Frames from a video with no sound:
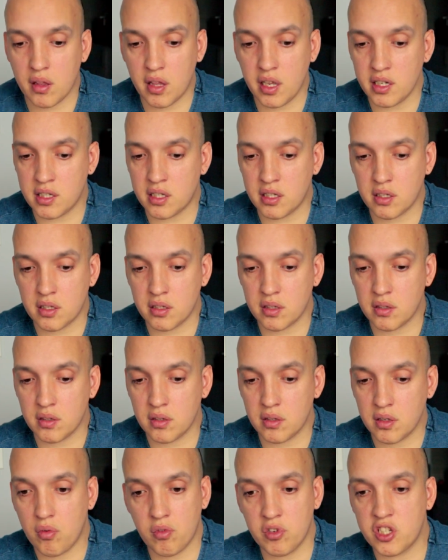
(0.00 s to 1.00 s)
This
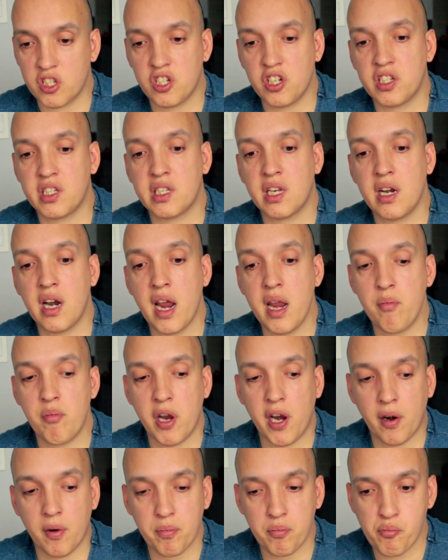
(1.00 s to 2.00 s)
was just a
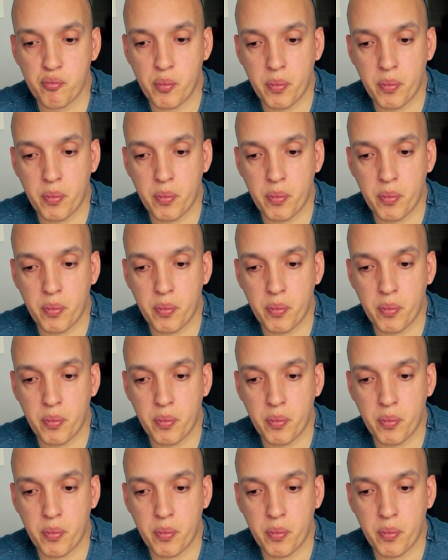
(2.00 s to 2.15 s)
nightmare.